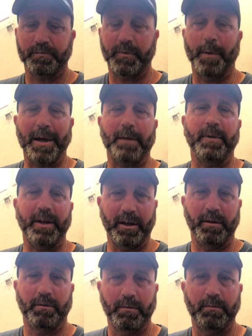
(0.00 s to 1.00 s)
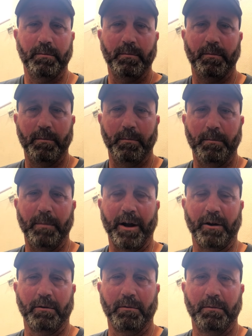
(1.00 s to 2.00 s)
to make me
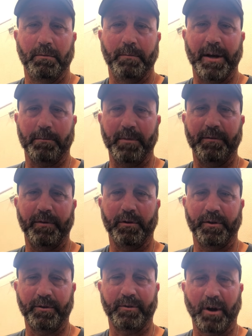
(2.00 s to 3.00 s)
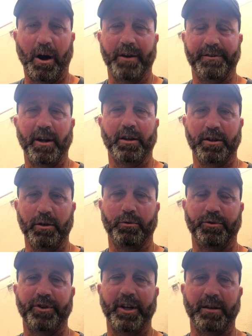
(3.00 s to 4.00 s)
better, make me feel God telling you,
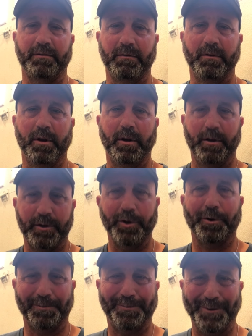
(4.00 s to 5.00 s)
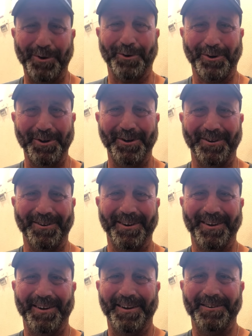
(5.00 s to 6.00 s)
Steve, you're good.
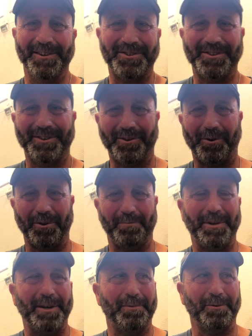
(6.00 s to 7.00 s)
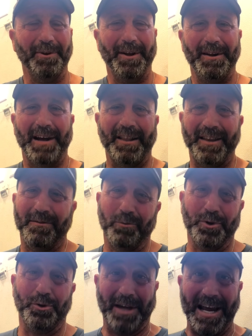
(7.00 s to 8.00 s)
Listen to all the people. And then
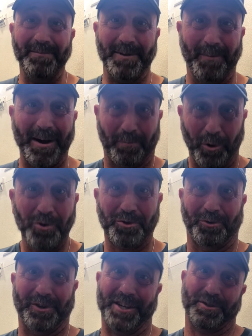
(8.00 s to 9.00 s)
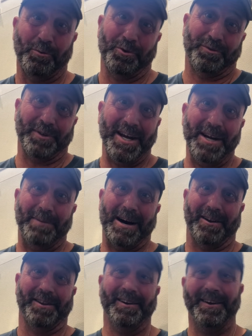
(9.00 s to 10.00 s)
when you gave me my personal testimonies, forget
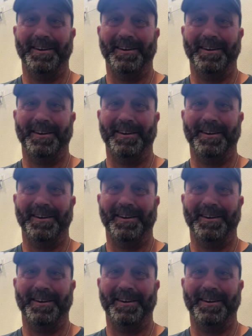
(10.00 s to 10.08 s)
about it.